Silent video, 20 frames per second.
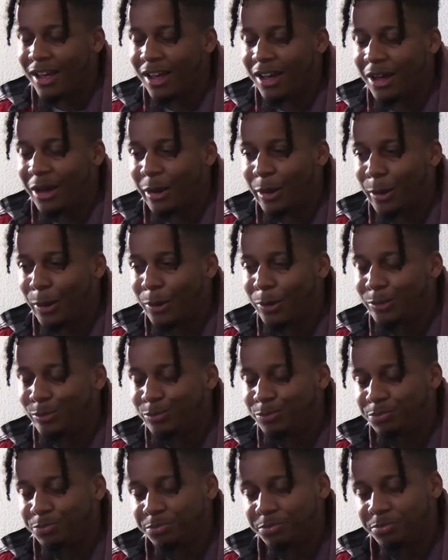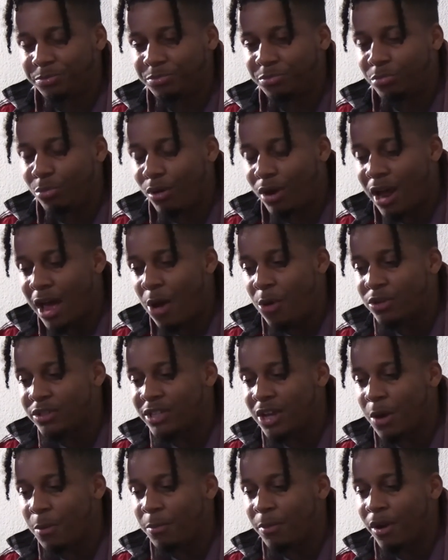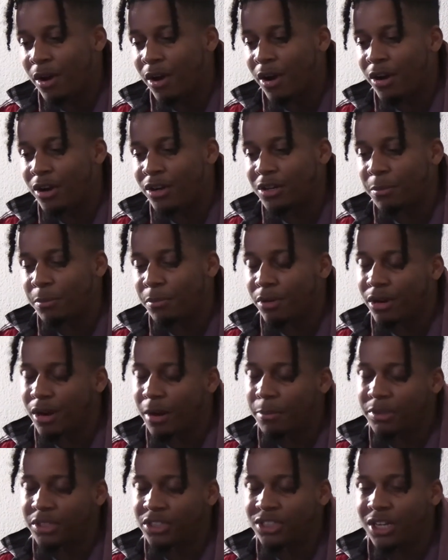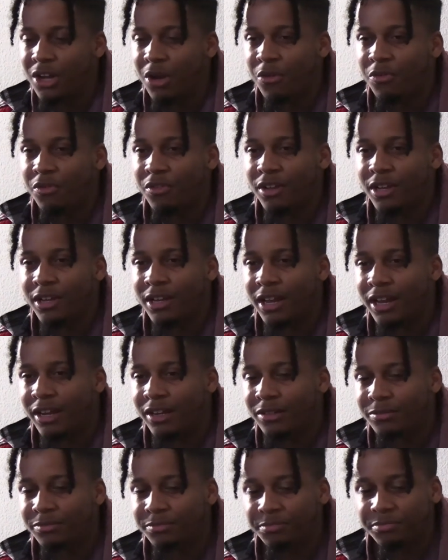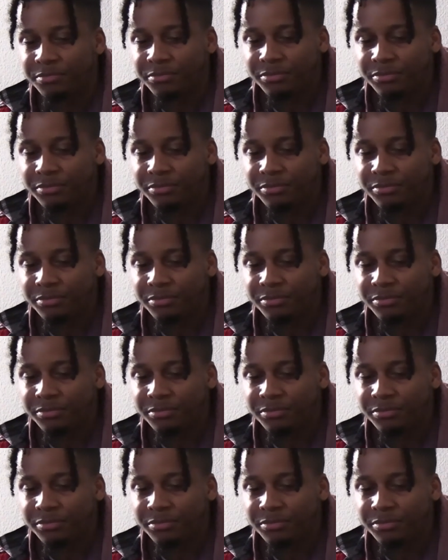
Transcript: Um, but I was helping her to put up a shelf in there.